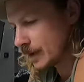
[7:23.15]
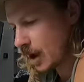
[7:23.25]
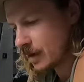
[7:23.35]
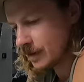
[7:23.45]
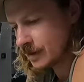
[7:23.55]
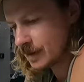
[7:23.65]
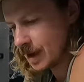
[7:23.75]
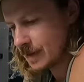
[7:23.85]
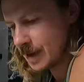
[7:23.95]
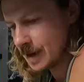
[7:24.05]
how it goes,
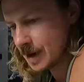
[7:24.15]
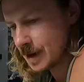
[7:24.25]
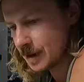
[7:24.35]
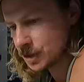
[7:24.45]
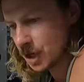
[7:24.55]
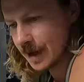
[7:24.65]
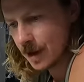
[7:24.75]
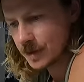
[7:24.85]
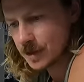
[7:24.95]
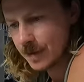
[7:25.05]
and then uh, show you
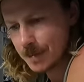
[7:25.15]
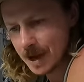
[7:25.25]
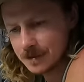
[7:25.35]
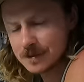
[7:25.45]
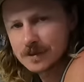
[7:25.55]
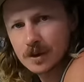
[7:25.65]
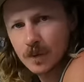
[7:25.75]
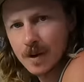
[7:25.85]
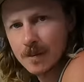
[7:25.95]
how we do our pizzas on the